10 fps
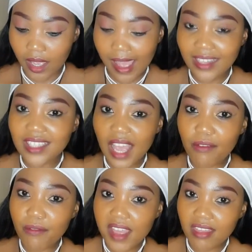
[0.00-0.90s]
It's
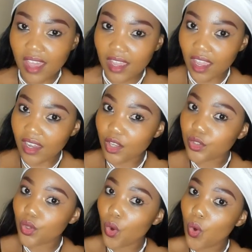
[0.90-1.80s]
everything. It
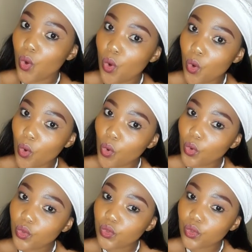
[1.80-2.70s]
is who
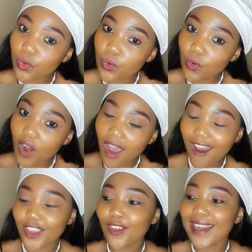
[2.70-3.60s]
you
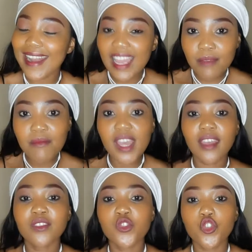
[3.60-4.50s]
are. Your name
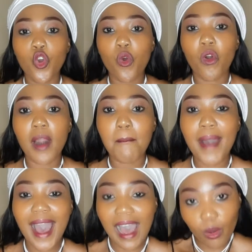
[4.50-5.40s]
is your
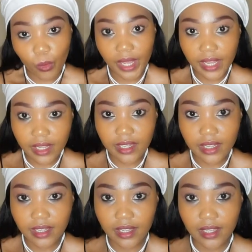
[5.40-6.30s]
power,
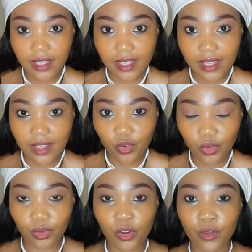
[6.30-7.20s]

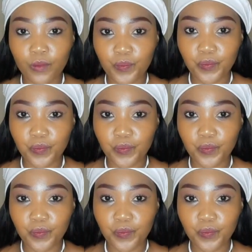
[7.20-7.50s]
you know.